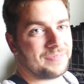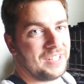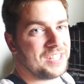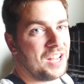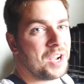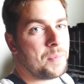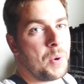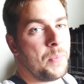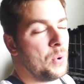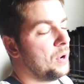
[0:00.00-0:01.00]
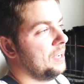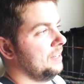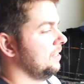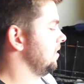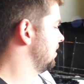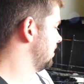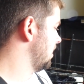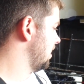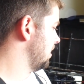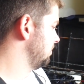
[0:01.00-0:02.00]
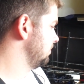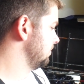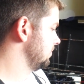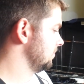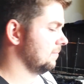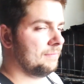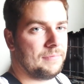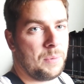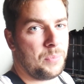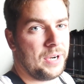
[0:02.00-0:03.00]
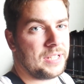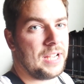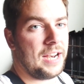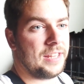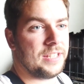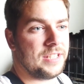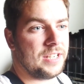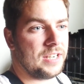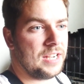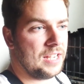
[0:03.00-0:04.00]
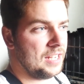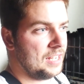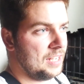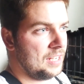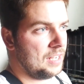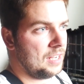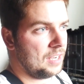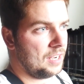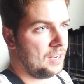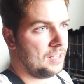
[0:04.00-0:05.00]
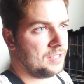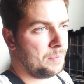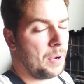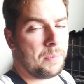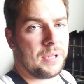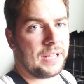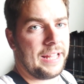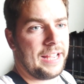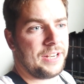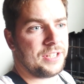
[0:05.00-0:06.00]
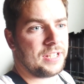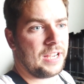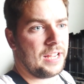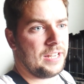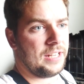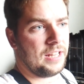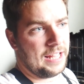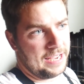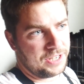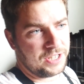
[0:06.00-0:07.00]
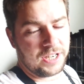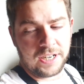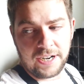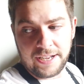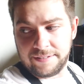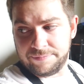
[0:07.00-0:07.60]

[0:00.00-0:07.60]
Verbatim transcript: Let's talk about bow hunting. Pretty excited this year. Gonna hunt some public land just like I did the last year.